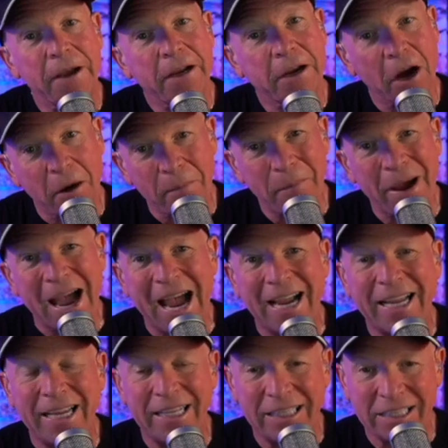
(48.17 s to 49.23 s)
come
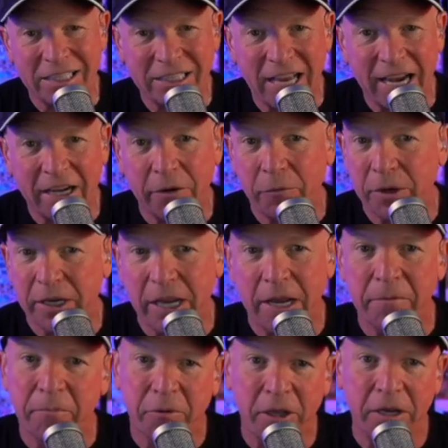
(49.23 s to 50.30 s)
back in the second week
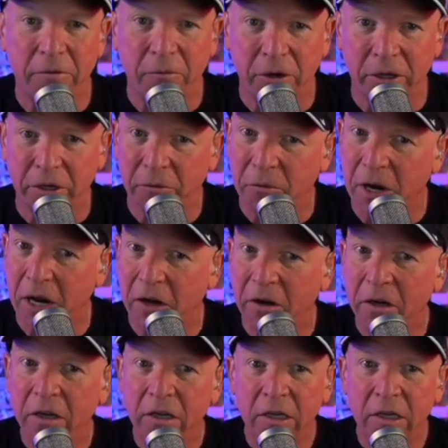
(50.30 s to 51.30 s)
and play really well.